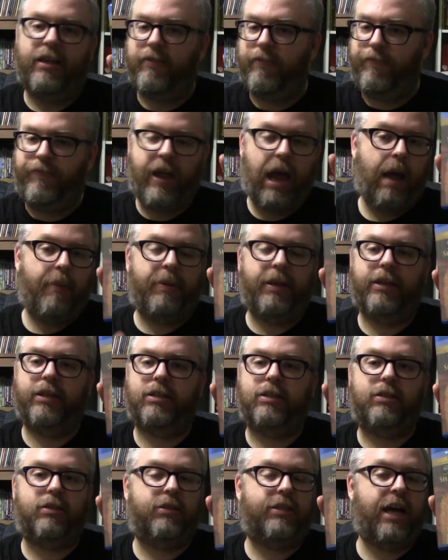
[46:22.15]

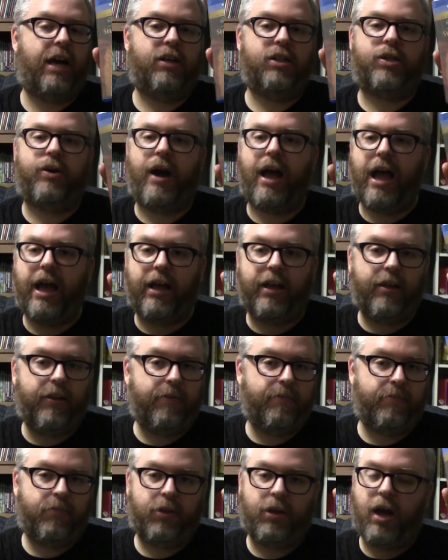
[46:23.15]
Fabulous soundtrack,
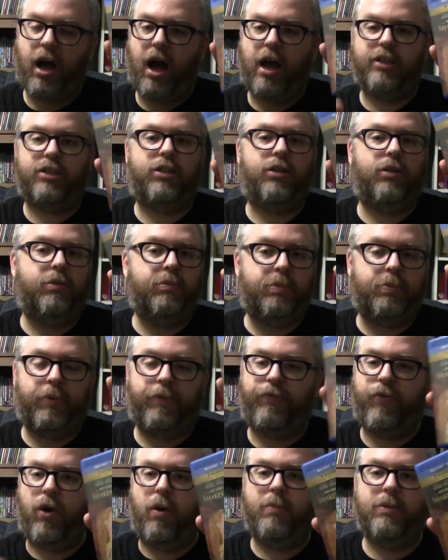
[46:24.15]
costumes,
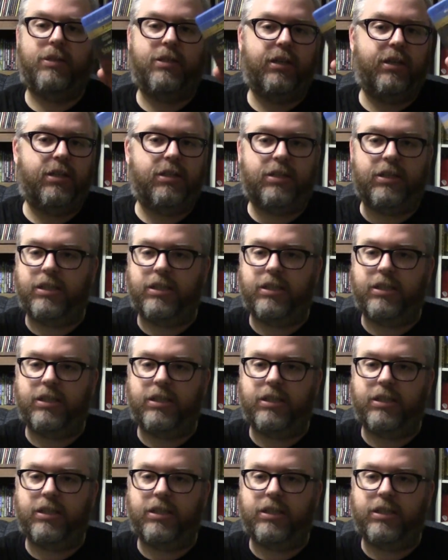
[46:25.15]
performances.